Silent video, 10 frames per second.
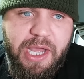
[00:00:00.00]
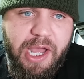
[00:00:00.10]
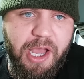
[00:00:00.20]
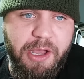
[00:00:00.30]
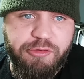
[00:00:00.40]

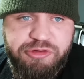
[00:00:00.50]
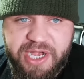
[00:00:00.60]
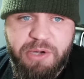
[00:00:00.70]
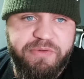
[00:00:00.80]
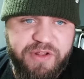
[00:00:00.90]
Uh,
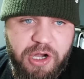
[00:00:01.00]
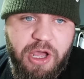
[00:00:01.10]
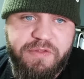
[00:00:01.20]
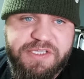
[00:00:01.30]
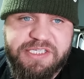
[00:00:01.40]
credited with a
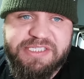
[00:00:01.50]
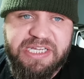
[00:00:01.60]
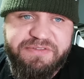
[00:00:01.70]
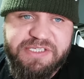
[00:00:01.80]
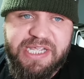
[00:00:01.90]
lot of the
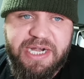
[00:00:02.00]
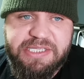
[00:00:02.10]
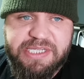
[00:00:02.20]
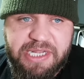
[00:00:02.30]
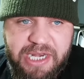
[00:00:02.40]
successful
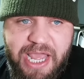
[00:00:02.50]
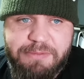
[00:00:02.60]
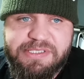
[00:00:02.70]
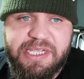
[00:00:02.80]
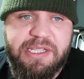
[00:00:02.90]
signings at
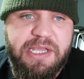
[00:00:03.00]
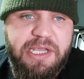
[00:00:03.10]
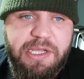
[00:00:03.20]
Leipzig,